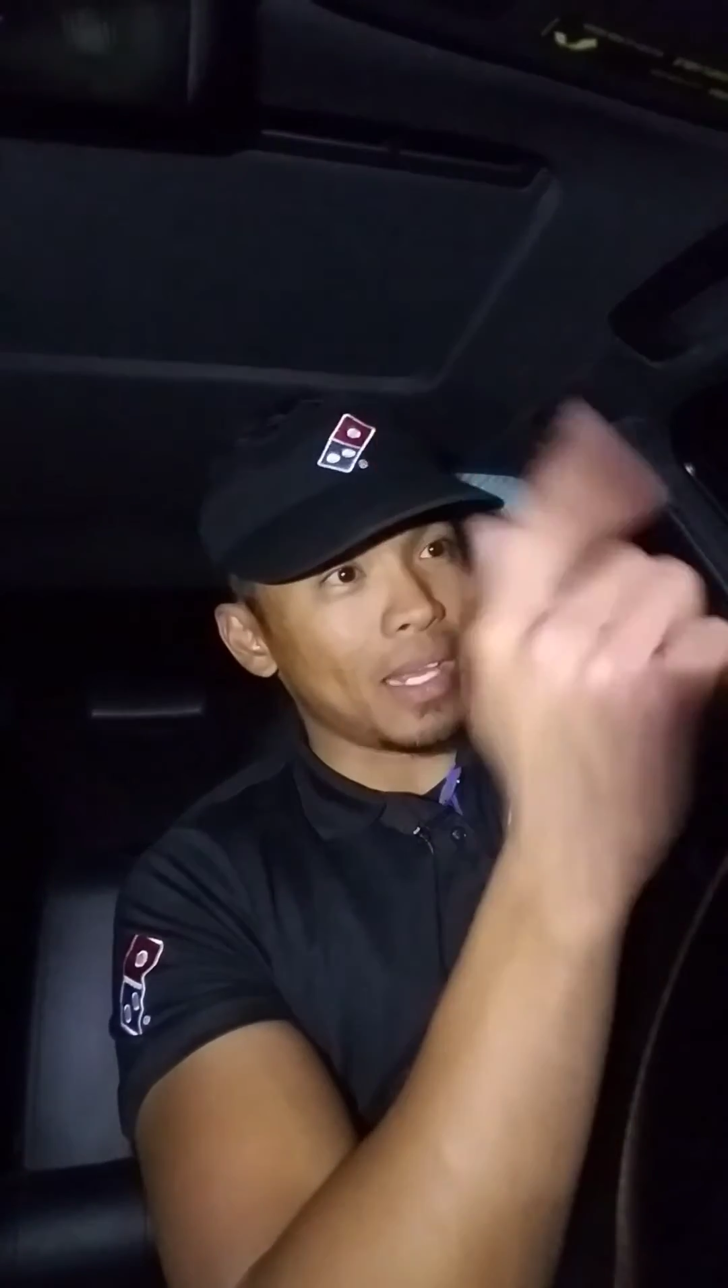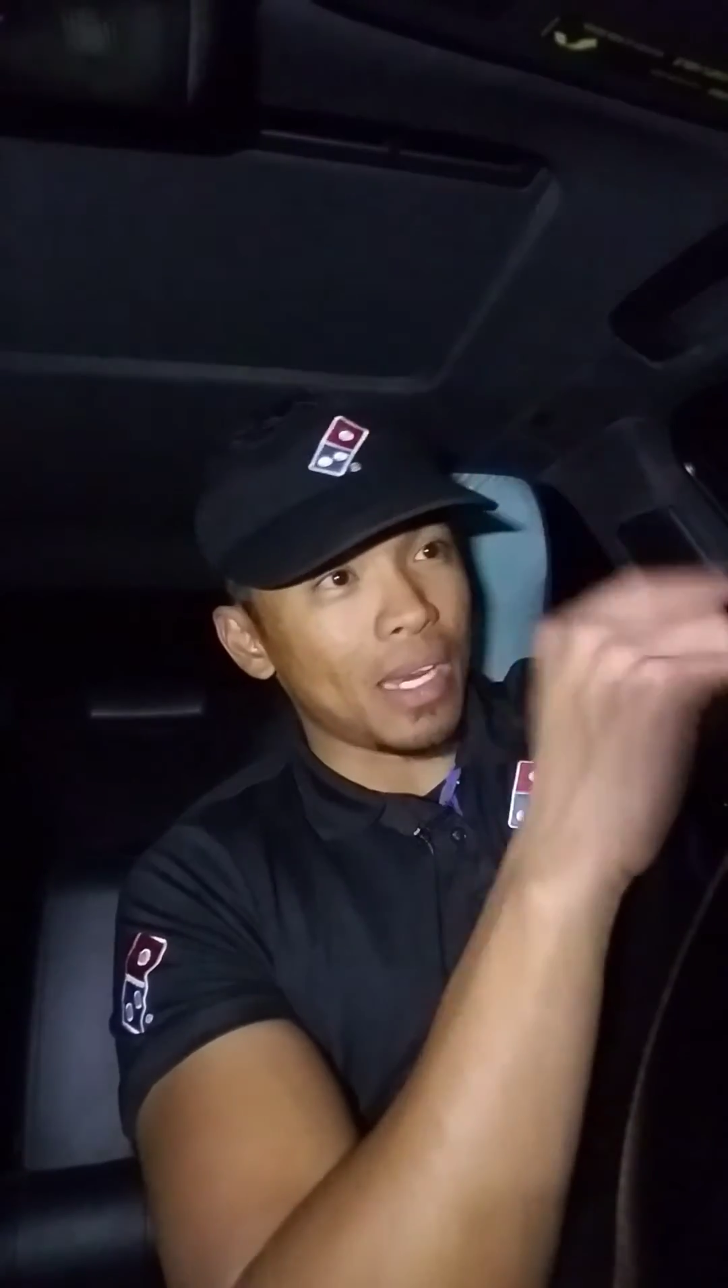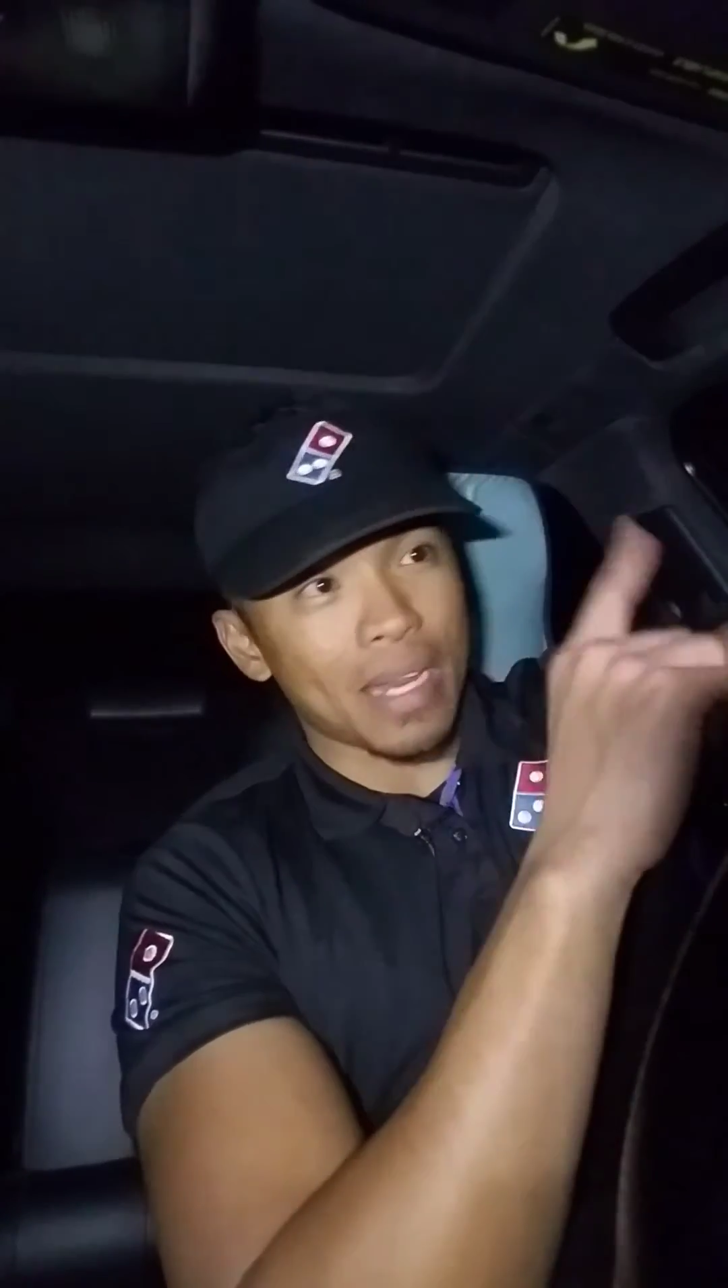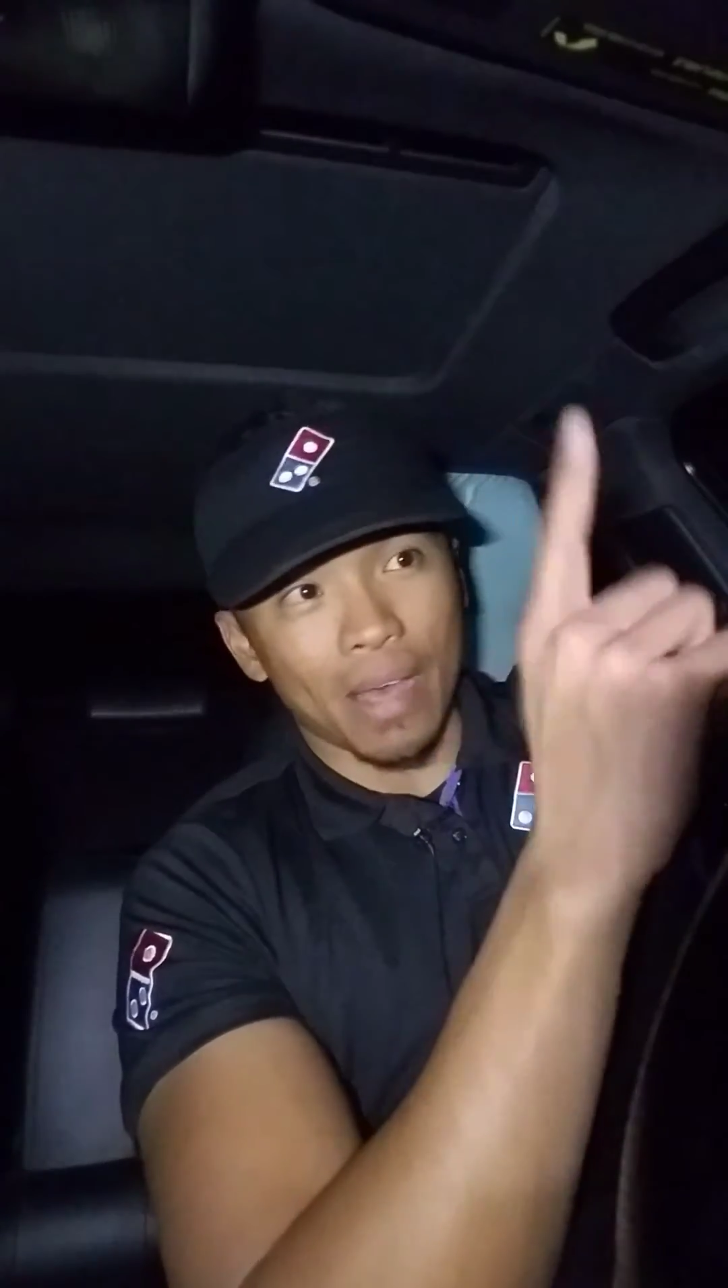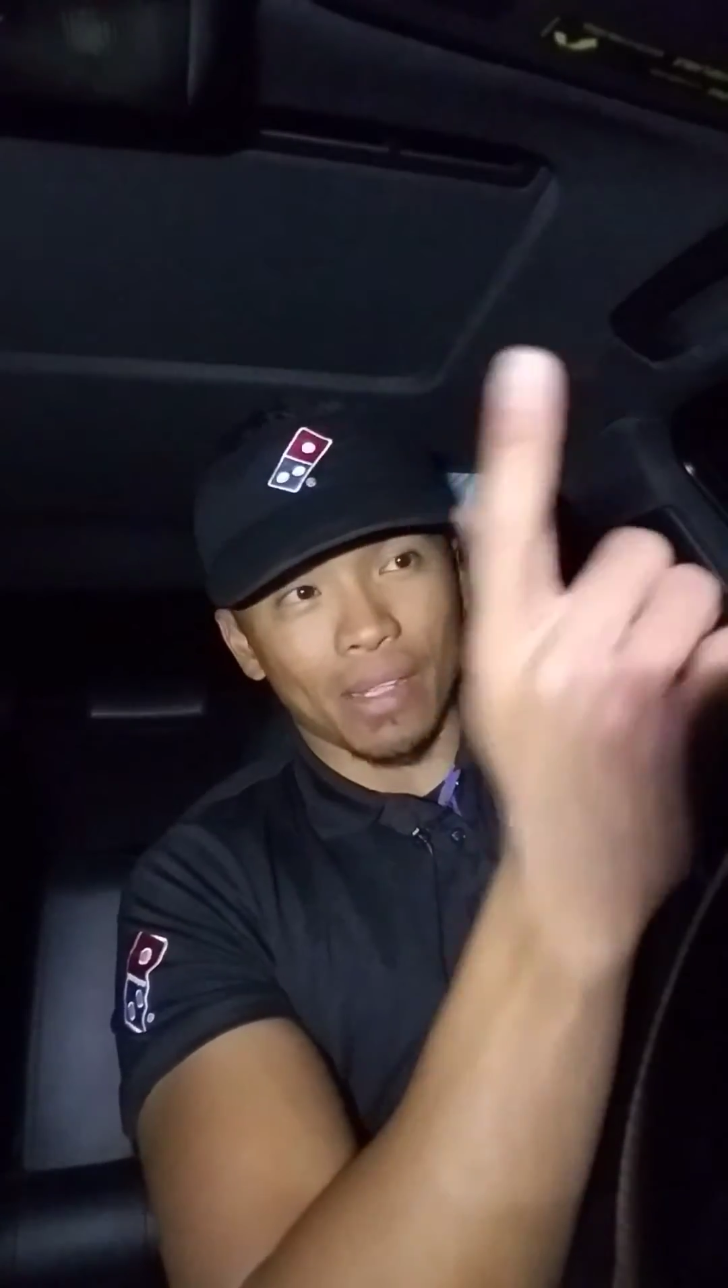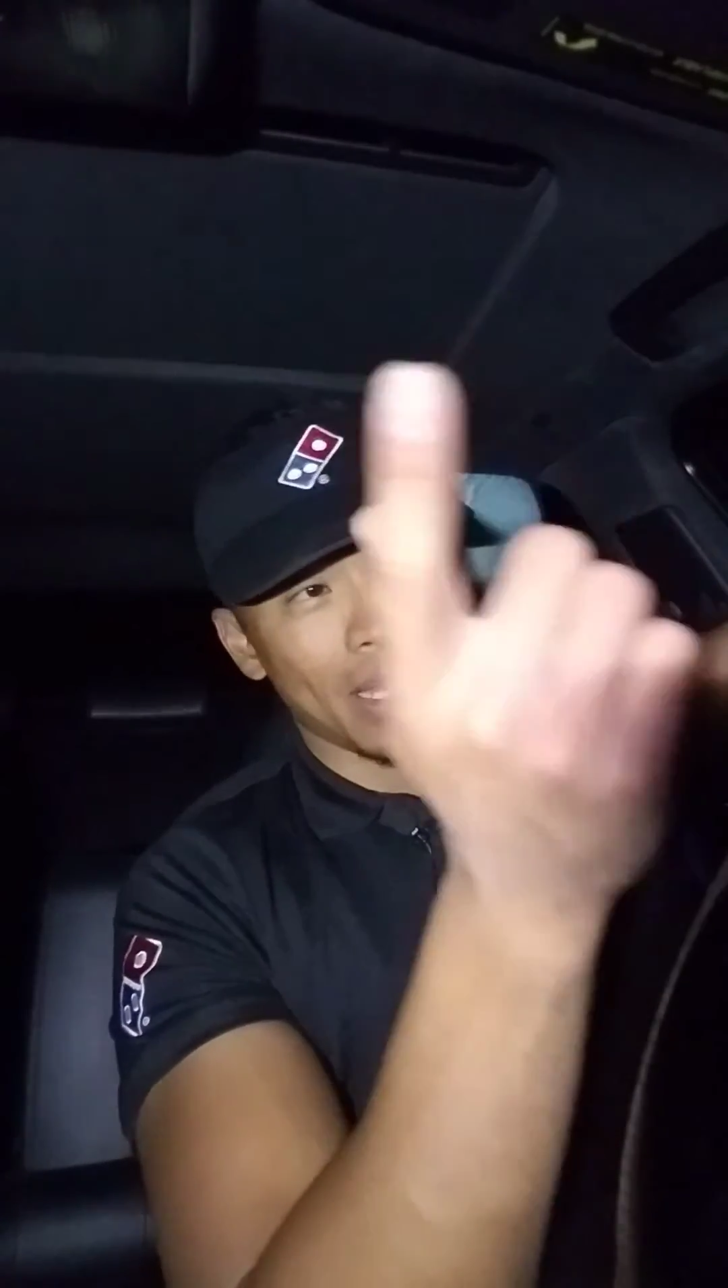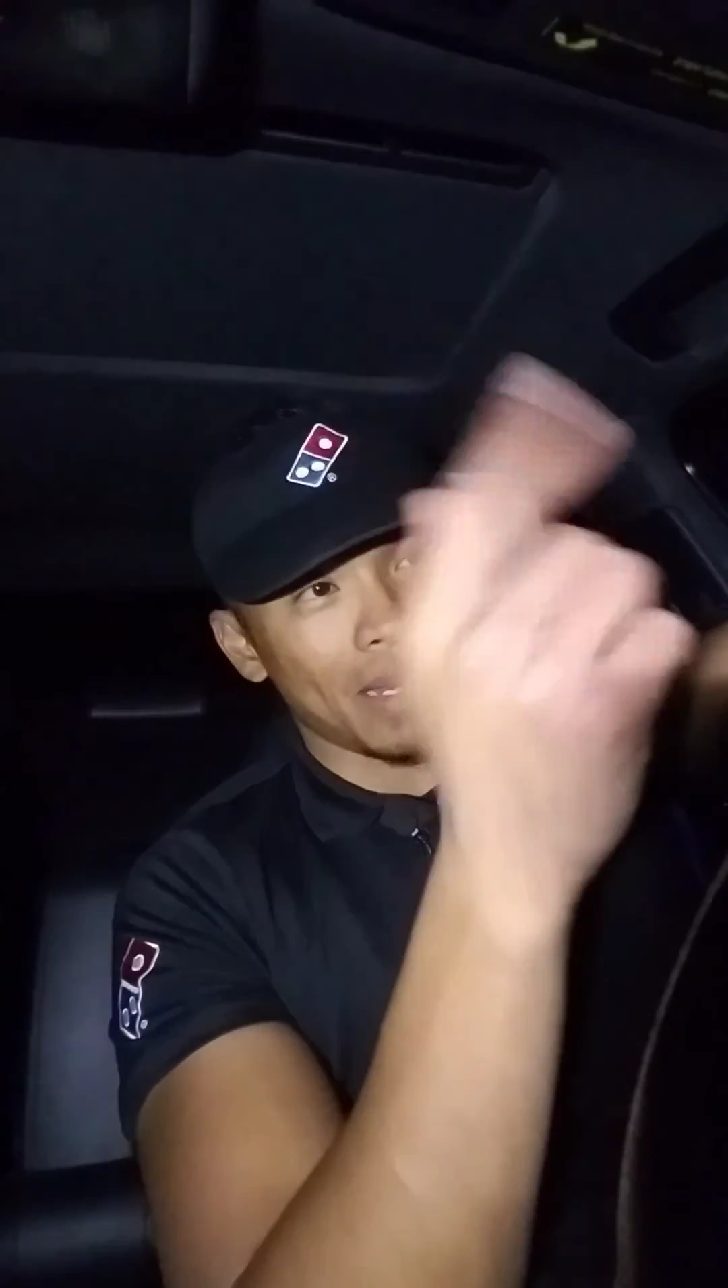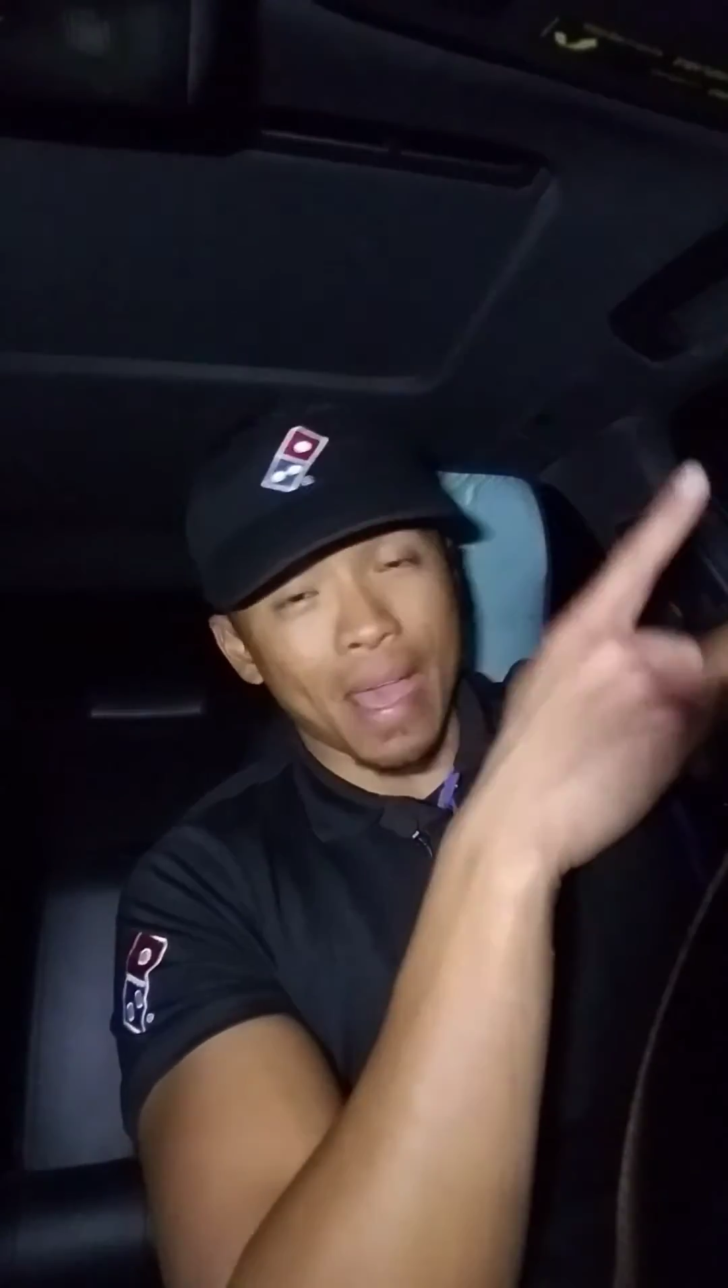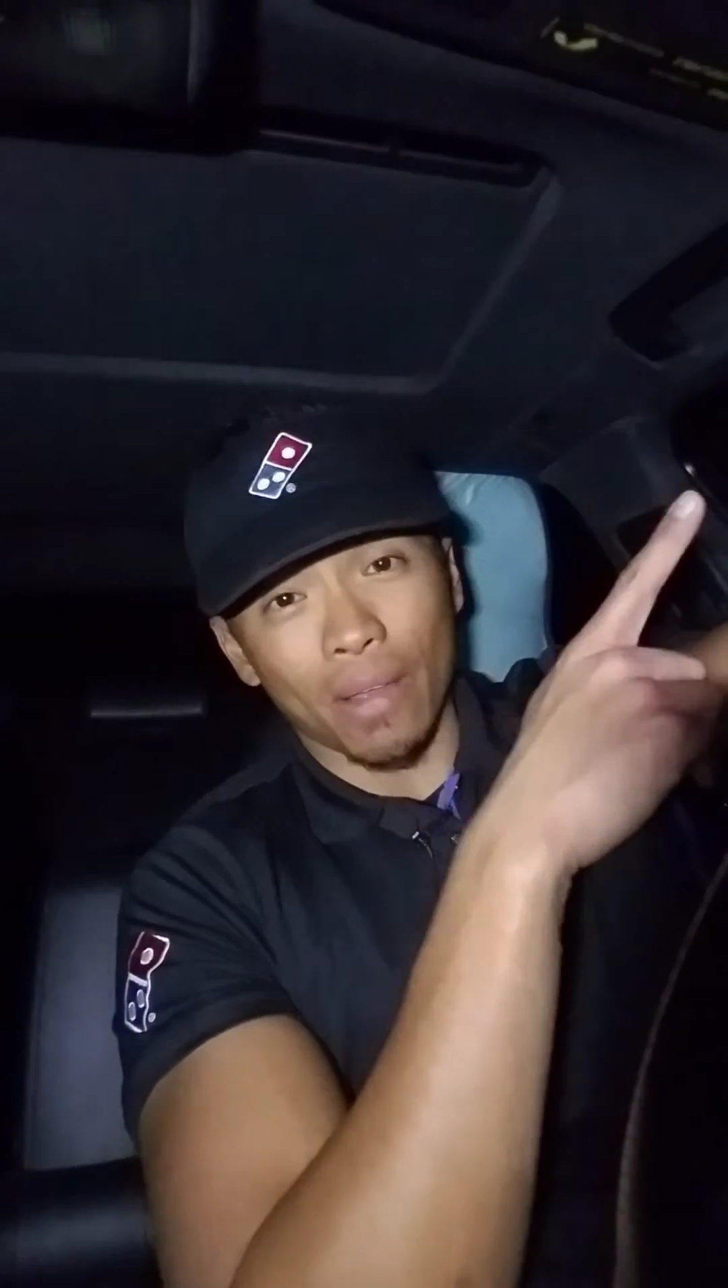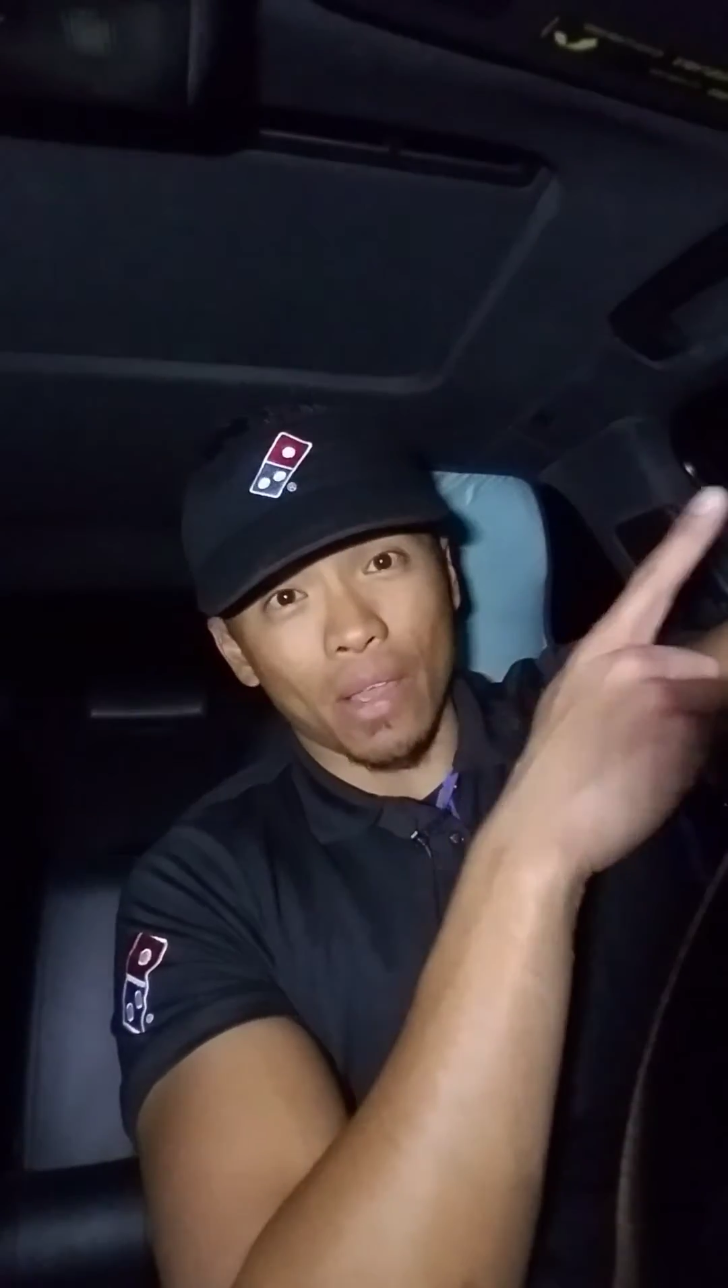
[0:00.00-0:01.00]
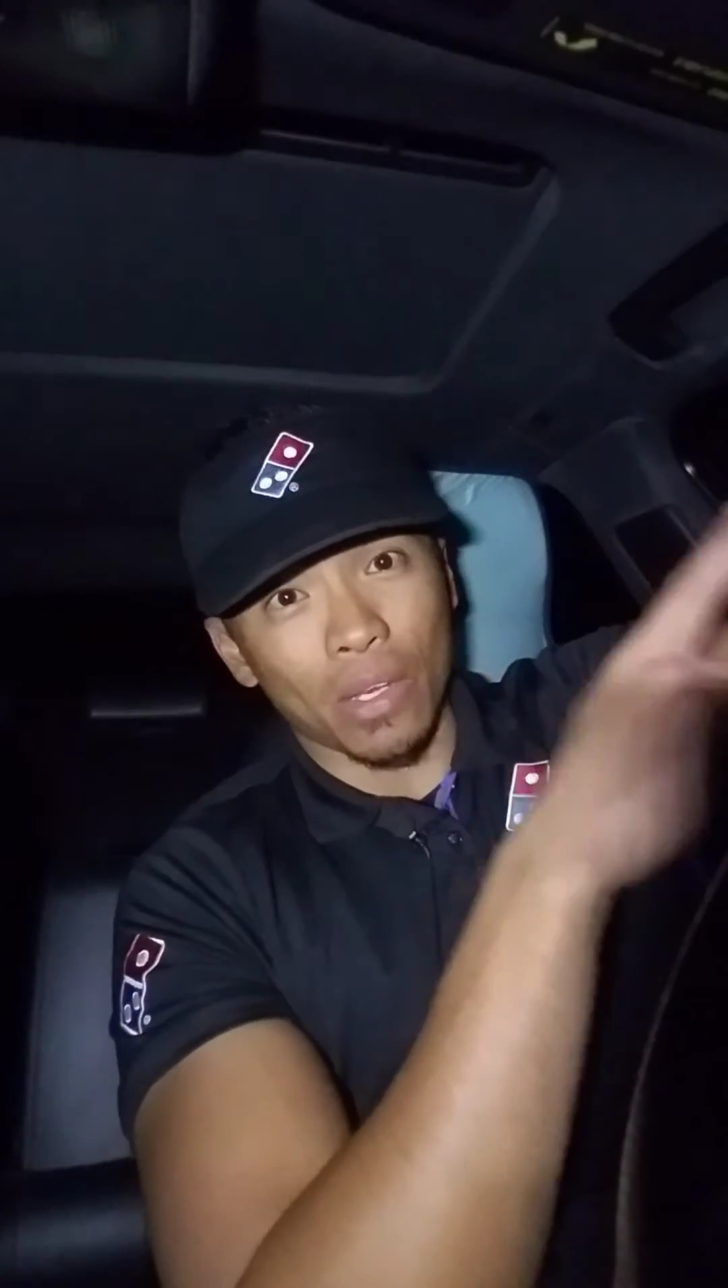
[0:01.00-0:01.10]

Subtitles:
in and out, in and out,